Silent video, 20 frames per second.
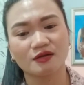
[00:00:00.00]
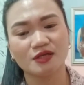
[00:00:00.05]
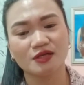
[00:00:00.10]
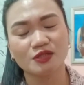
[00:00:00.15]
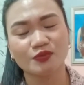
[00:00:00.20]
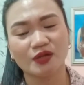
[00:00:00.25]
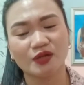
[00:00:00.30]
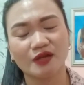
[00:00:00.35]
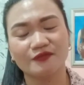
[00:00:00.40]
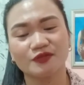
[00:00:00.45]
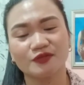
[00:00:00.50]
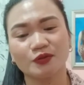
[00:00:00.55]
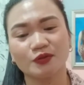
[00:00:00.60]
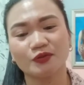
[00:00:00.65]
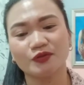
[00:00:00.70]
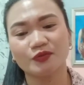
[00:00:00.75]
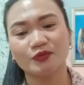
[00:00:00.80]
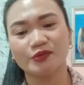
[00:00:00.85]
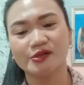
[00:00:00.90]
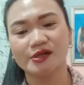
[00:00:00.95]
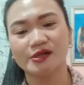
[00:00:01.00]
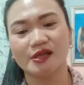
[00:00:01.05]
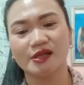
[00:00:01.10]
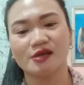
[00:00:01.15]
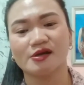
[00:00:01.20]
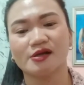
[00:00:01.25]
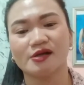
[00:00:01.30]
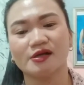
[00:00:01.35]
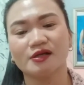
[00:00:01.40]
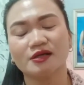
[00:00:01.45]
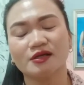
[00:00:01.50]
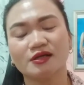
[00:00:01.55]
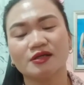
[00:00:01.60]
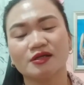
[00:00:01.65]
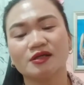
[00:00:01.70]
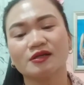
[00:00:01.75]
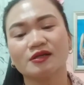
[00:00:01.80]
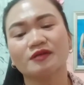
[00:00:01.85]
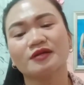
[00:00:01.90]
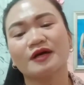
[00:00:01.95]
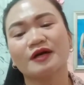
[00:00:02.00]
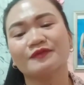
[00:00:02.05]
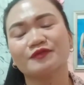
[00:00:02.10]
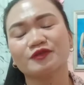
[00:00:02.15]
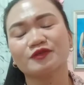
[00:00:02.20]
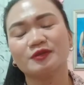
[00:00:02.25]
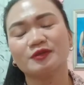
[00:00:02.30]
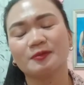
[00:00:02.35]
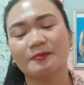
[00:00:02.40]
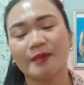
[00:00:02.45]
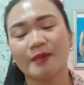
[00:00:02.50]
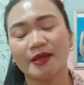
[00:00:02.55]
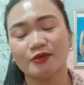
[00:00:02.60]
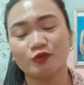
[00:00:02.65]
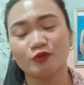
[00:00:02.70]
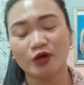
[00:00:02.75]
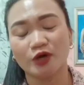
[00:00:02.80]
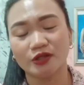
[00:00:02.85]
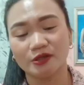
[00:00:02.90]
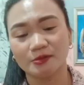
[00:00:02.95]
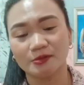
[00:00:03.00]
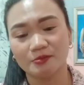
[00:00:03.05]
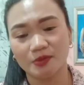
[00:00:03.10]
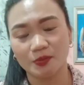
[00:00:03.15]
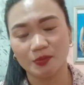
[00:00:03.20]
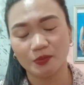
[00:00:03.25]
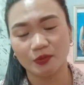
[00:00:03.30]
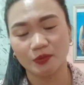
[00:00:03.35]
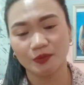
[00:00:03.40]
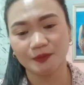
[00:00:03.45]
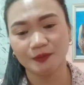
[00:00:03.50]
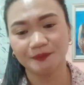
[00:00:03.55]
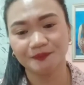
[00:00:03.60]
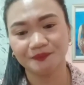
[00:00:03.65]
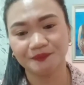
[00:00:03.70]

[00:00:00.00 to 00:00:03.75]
That's what I've told you earlier. You don't have to depend to other people.